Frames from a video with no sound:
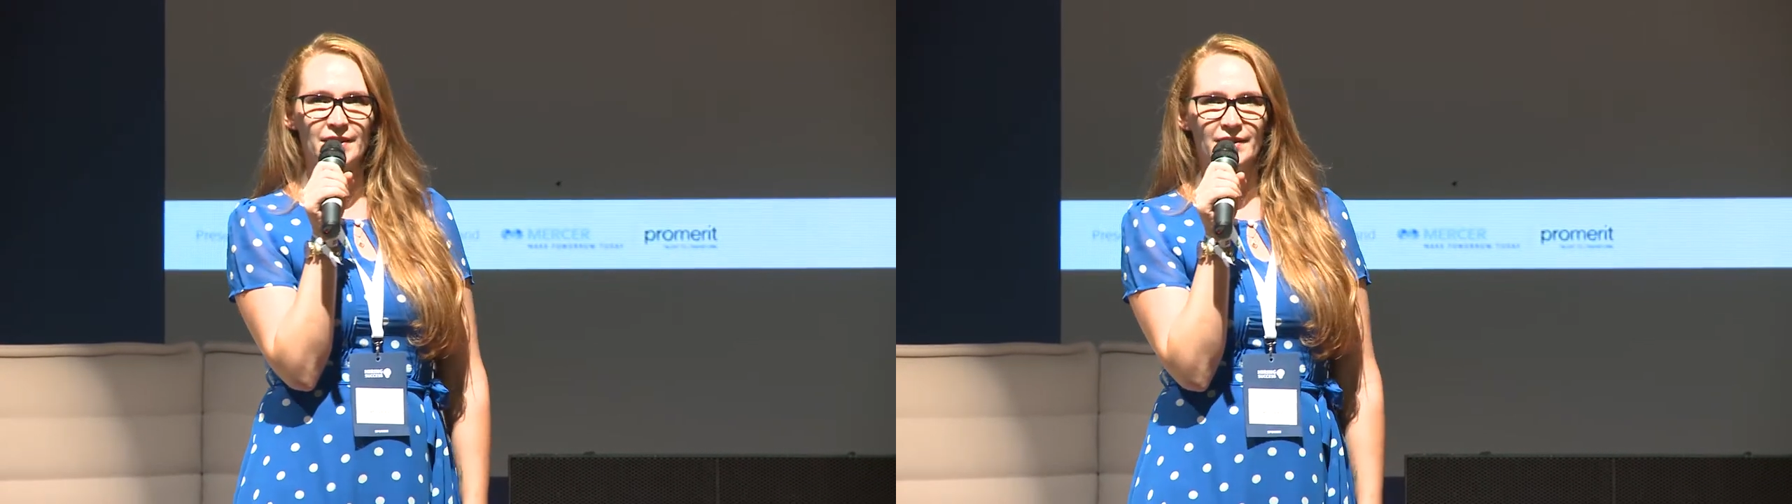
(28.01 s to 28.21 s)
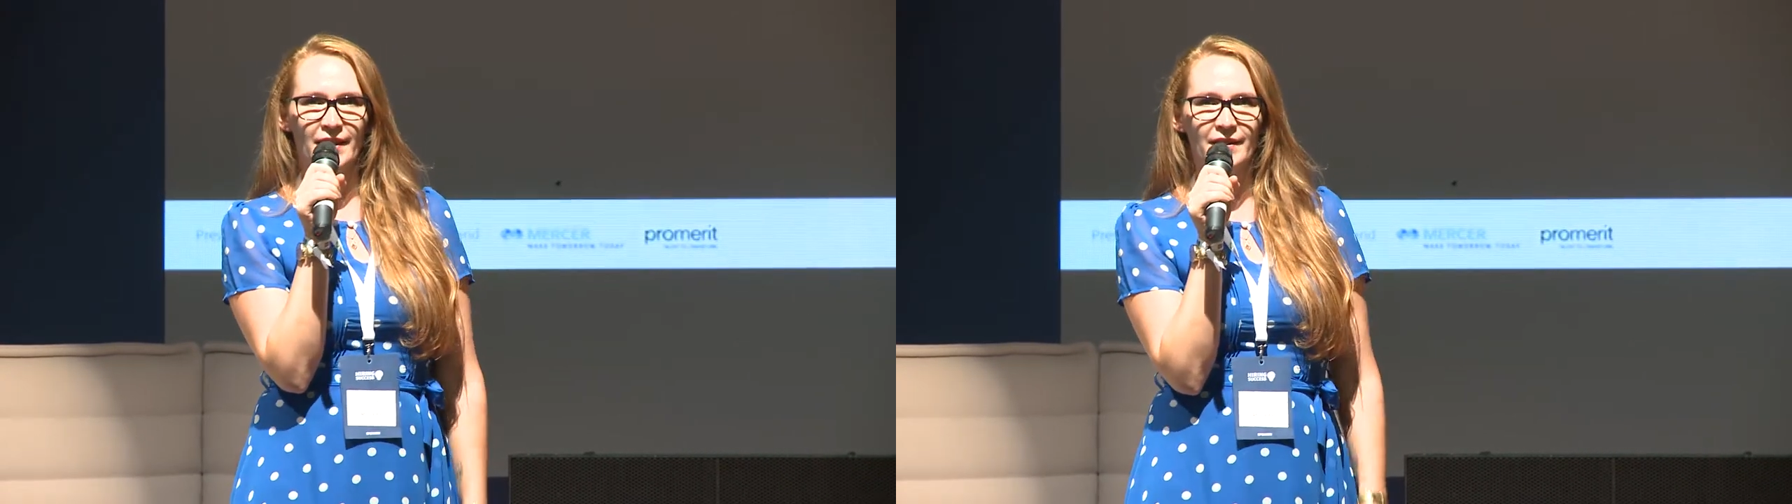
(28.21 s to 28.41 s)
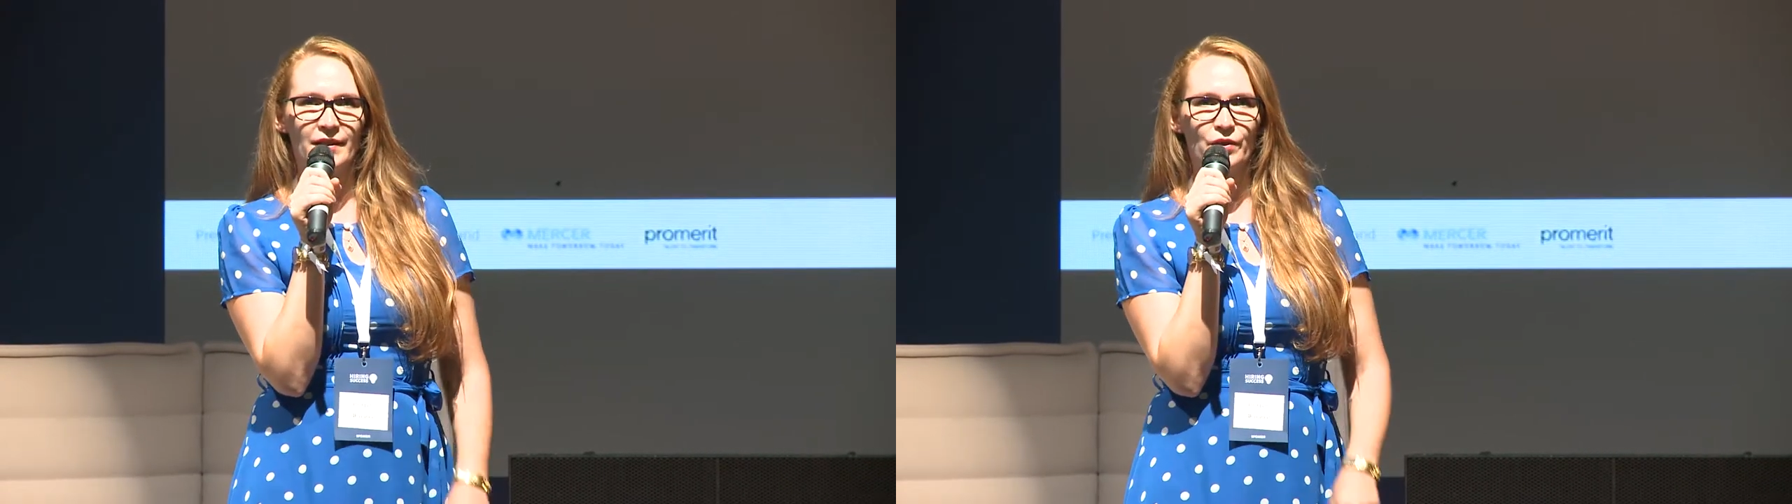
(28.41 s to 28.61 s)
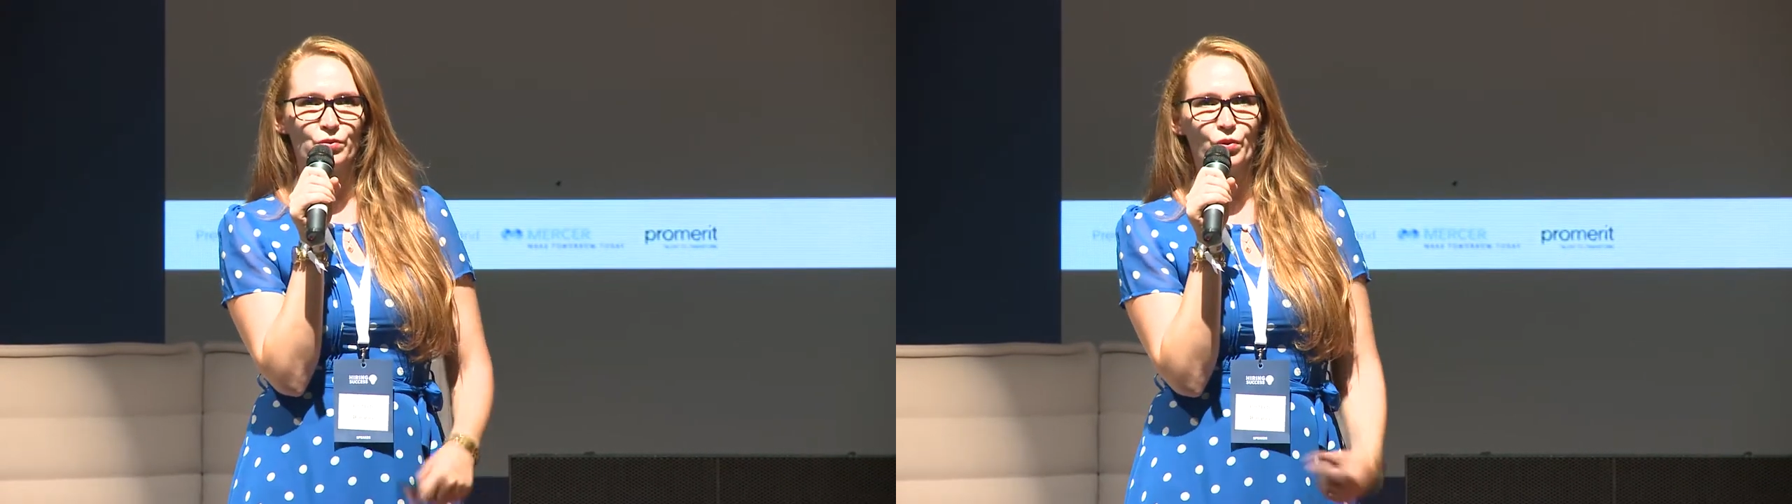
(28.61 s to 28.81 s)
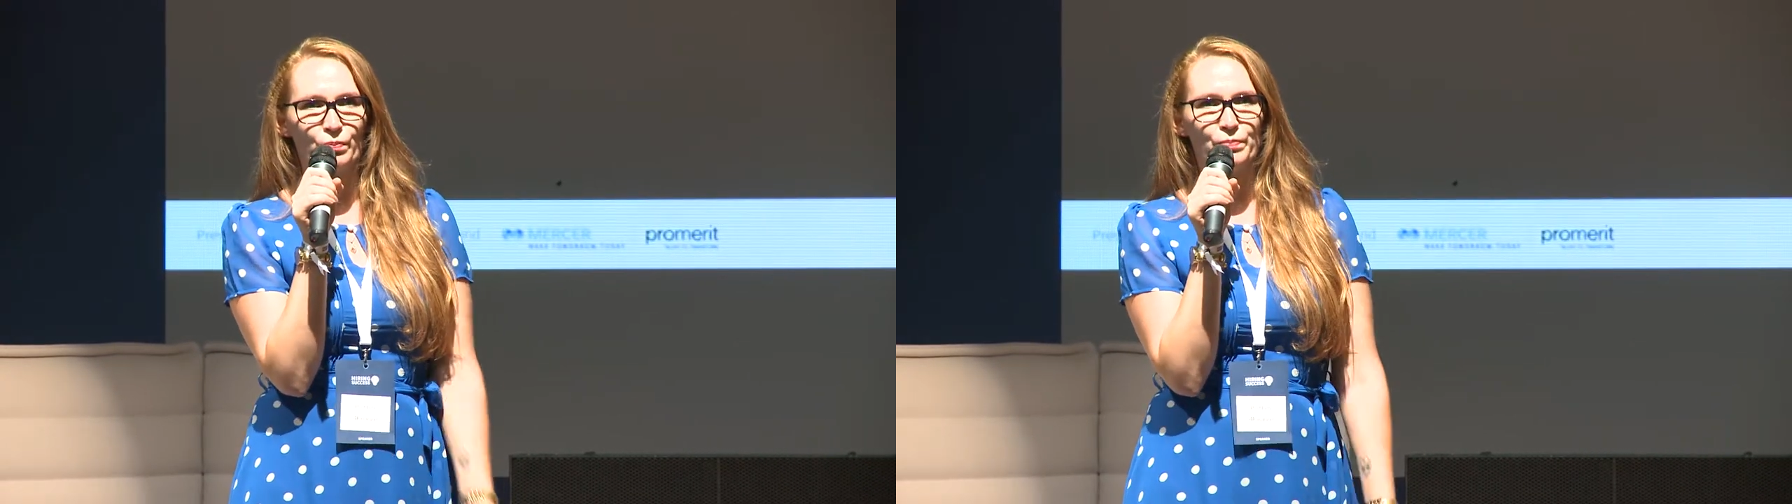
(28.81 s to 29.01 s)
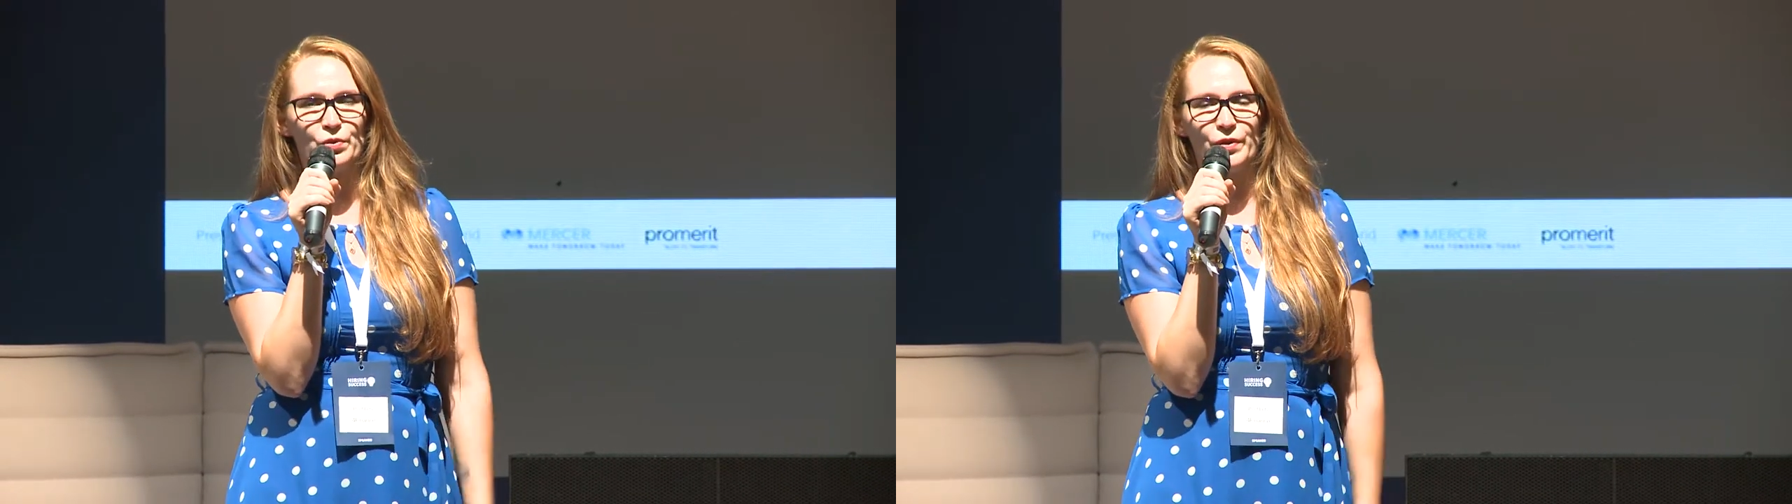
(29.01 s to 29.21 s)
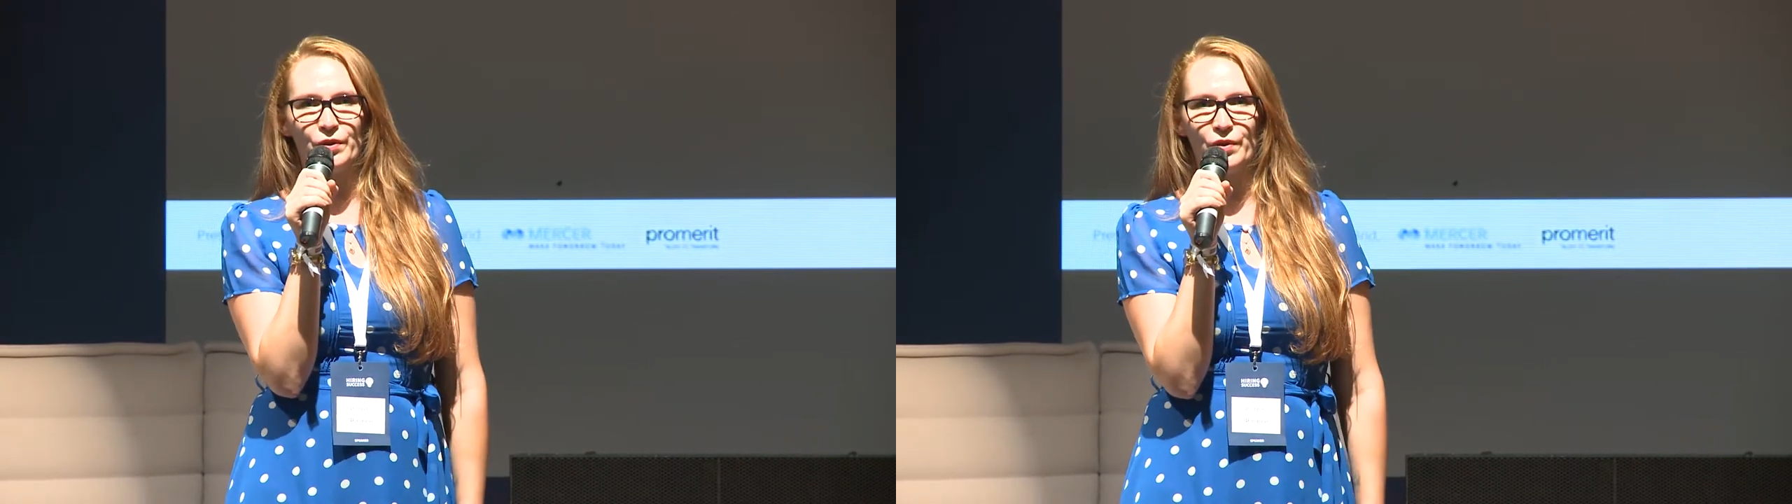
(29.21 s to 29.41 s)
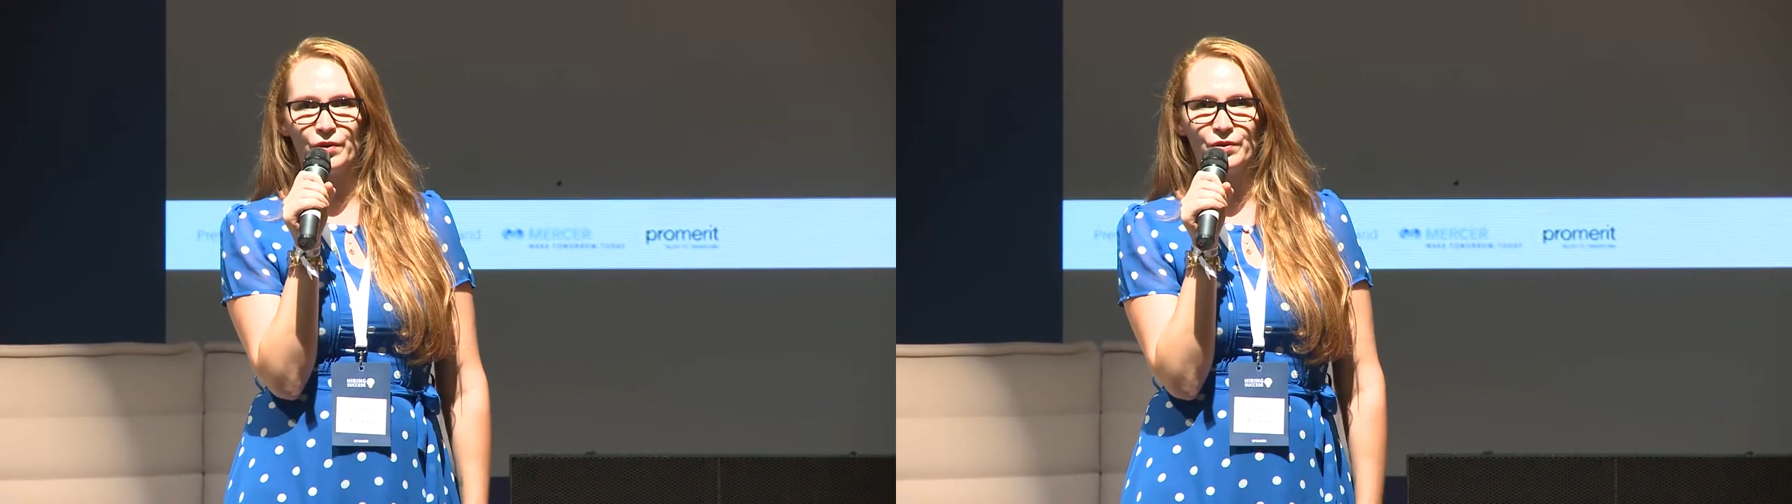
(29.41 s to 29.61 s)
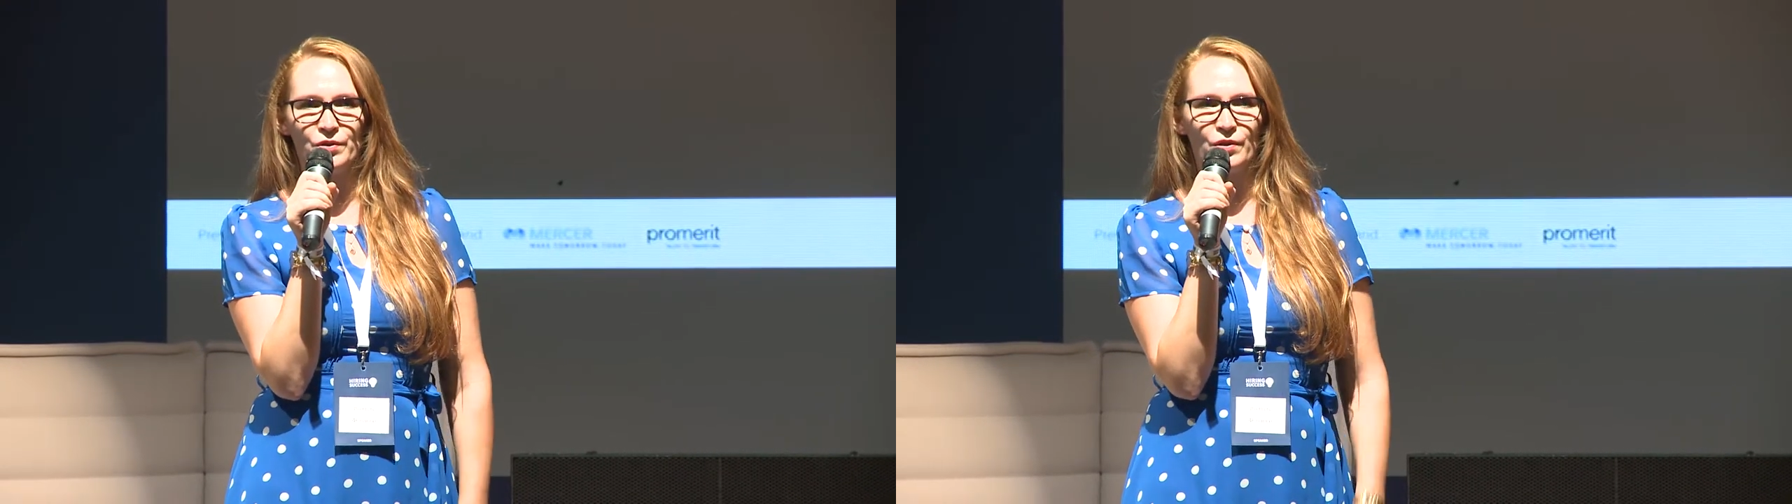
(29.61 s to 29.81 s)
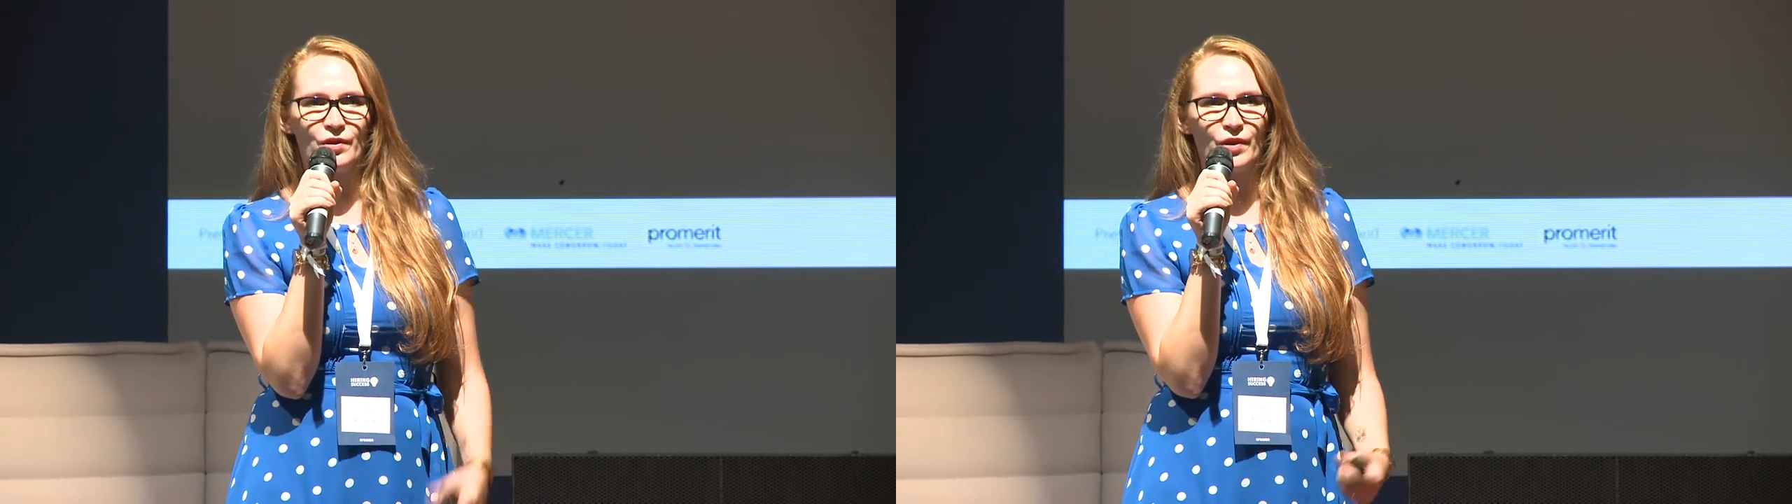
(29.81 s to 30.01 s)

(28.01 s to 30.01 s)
this kind of groups where you go to